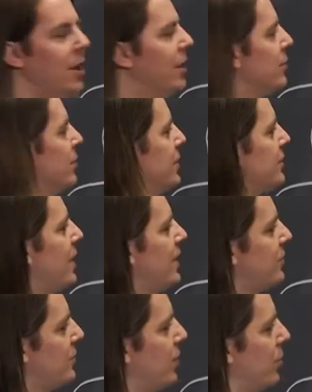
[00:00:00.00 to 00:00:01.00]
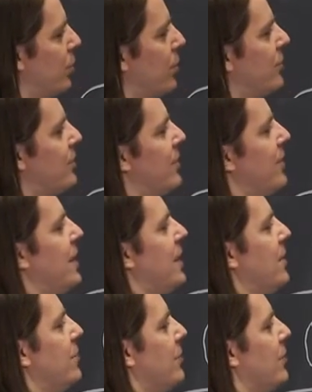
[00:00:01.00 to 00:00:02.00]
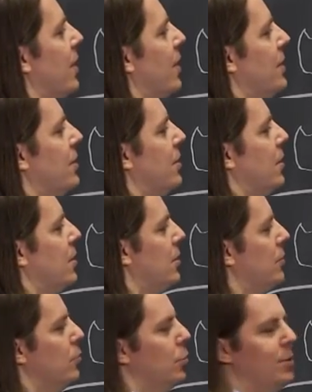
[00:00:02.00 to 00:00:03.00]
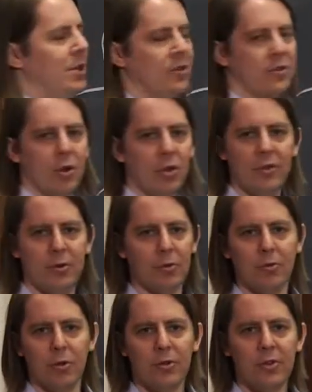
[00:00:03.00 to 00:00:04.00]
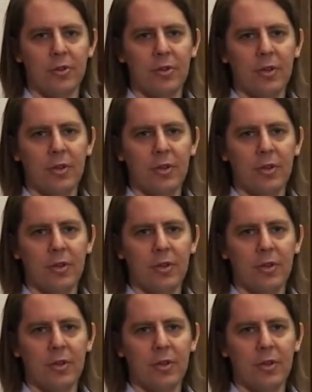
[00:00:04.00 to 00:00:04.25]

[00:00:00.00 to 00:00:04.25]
So in this case, we're going to say the negative side will be just called zero volts.